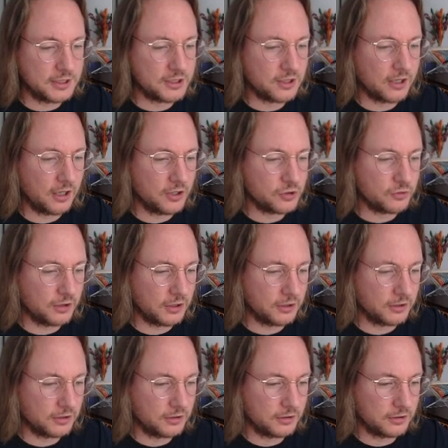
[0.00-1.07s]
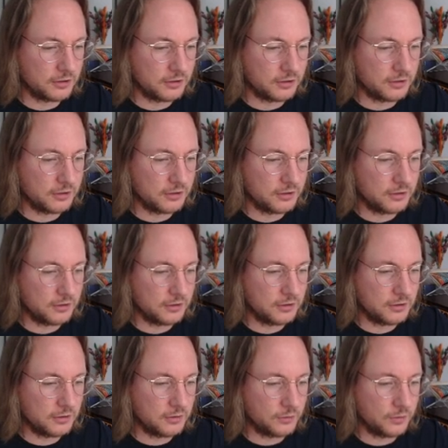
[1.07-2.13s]
this a conjurer?
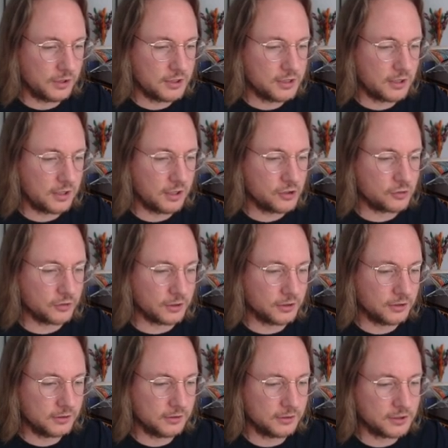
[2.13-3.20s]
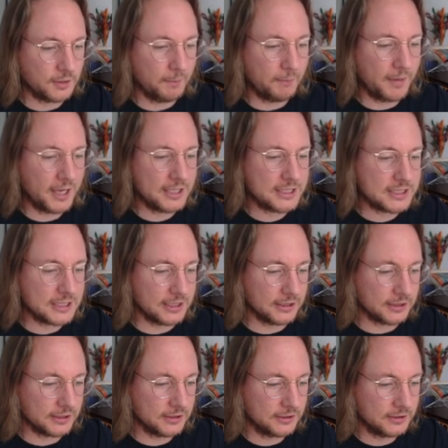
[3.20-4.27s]
What is a conjurer? It's a mind
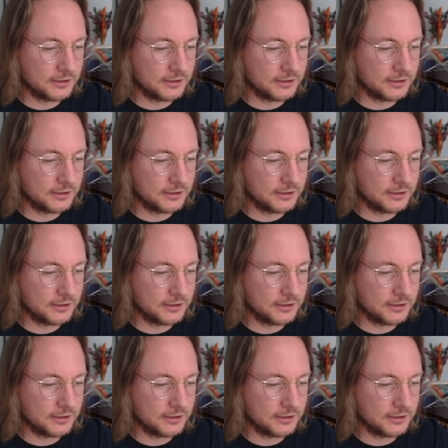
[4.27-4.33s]
stealer.